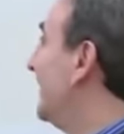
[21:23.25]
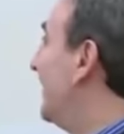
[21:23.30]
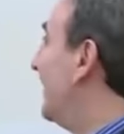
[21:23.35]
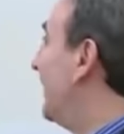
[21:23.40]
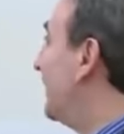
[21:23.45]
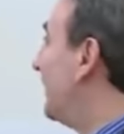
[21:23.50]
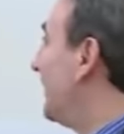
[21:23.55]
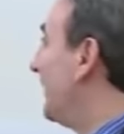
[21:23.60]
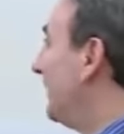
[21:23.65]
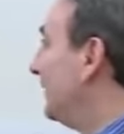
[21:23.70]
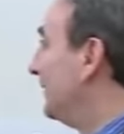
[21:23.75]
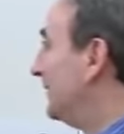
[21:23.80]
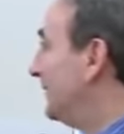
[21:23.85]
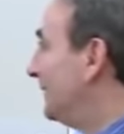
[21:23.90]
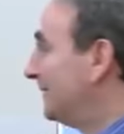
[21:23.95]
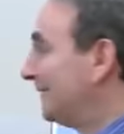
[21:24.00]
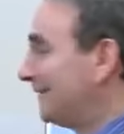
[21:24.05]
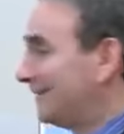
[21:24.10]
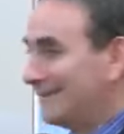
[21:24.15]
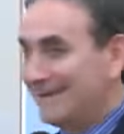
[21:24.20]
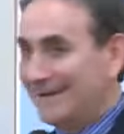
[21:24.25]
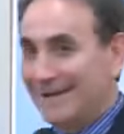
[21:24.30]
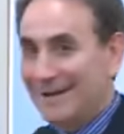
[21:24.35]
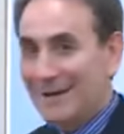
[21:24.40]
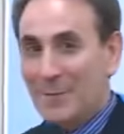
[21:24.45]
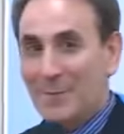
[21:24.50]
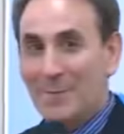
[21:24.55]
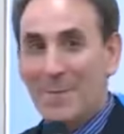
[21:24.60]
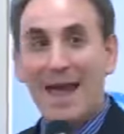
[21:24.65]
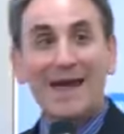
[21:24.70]
All right.
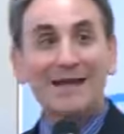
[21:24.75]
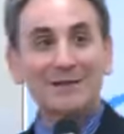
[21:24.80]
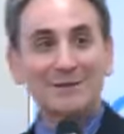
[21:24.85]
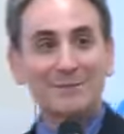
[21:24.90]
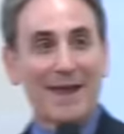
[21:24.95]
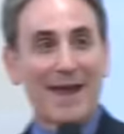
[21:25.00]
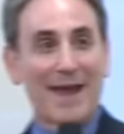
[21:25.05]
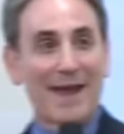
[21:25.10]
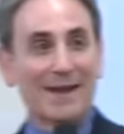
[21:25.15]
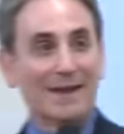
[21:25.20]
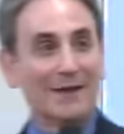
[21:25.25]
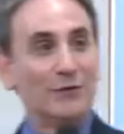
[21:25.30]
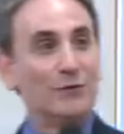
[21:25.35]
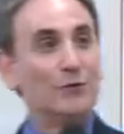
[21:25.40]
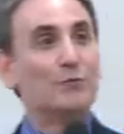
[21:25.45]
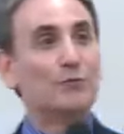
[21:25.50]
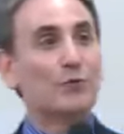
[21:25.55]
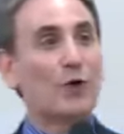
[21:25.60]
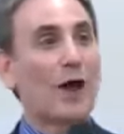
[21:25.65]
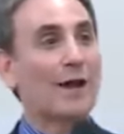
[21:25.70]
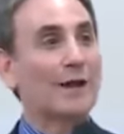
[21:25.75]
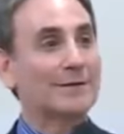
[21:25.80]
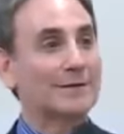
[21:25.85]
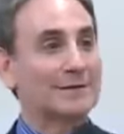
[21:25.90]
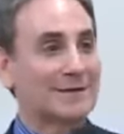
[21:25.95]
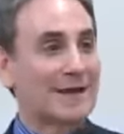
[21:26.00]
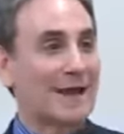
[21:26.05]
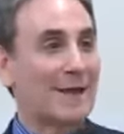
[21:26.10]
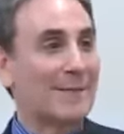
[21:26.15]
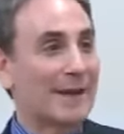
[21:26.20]
Mass Pack, a new product
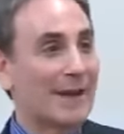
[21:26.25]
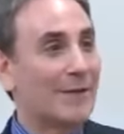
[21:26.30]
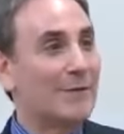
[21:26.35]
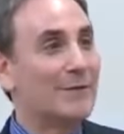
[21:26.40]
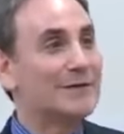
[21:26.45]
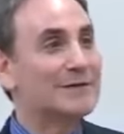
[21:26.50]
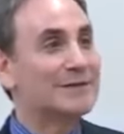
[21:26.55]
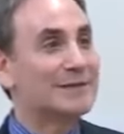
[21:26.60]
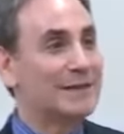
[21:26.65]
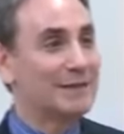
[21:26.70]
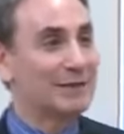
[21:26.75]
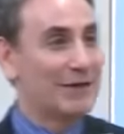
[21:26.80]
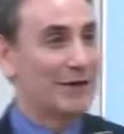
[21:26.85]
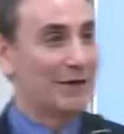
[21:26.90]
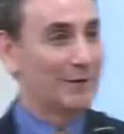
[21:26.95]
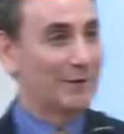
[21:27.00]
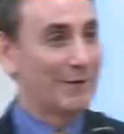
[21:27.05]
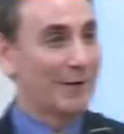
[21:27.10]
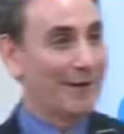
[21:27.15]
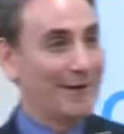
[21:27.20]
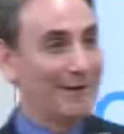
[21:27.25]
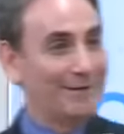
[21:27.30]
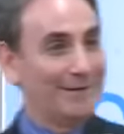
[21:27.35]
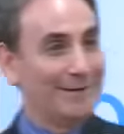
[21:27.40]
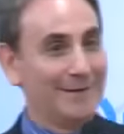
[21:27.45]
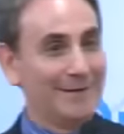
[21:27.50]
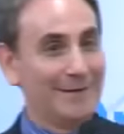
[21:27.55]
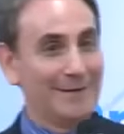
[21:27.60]
is coming out in the skincare line.